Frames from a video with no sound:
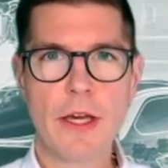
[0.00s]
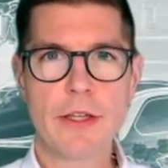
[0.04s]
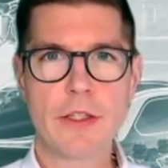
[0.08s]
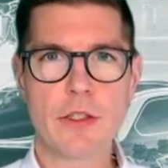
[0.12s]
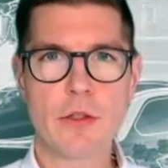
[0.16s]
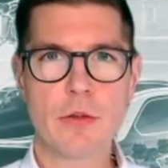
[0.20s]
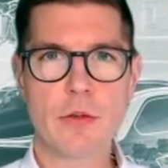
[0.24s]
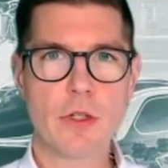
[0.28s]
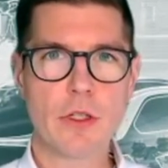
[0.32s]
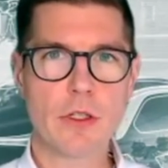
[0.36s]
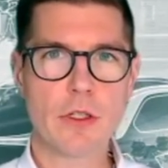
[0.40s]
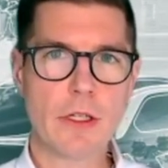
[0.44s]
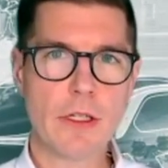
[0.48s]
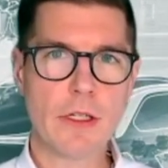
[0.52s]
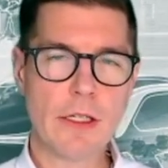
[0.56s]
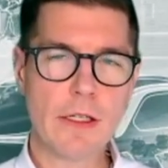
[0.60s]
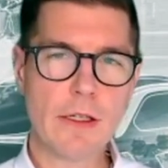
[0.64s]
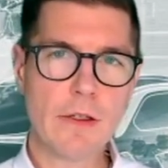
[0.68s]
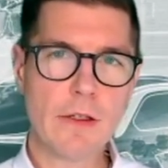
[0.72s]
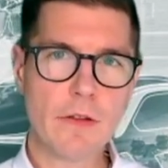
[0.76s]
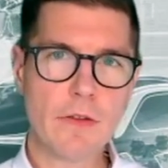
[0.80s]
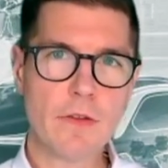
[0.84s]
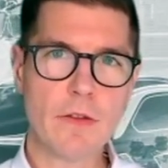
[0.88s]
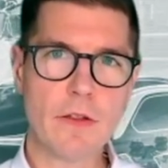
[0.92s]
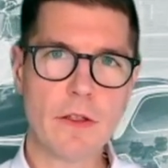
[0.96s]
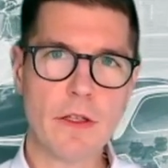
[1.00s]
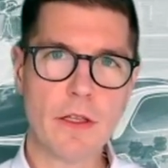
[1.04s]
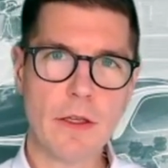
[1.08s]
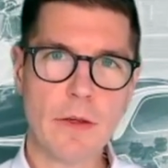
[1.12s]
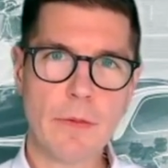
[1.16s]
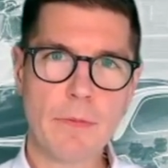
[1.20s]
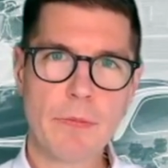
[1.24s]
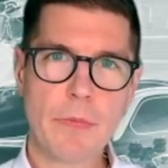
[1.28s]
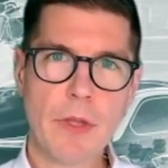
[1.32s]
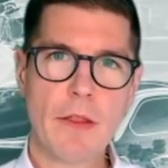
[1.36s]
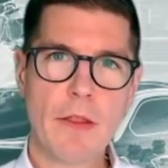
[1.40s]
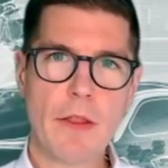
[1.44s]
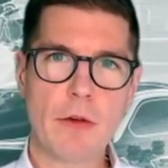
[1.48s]
you can clearly see
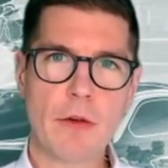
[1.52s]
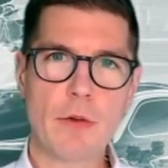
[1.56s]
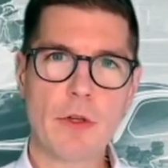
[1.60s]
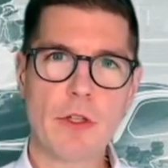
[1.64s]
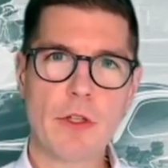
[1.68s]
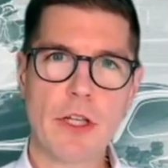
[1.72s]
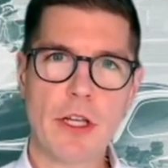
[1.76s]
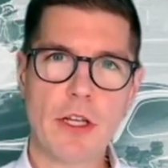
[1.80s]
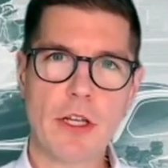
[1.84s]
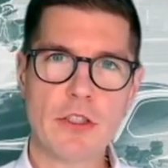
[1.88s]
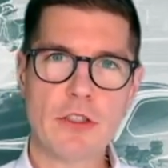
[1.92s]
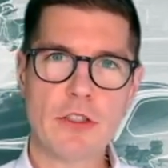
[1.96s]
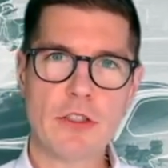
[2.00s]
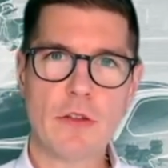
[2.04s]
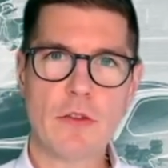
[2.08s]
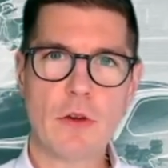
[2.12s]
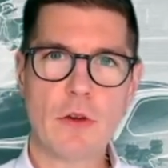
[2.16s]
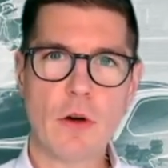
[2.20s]
that retention is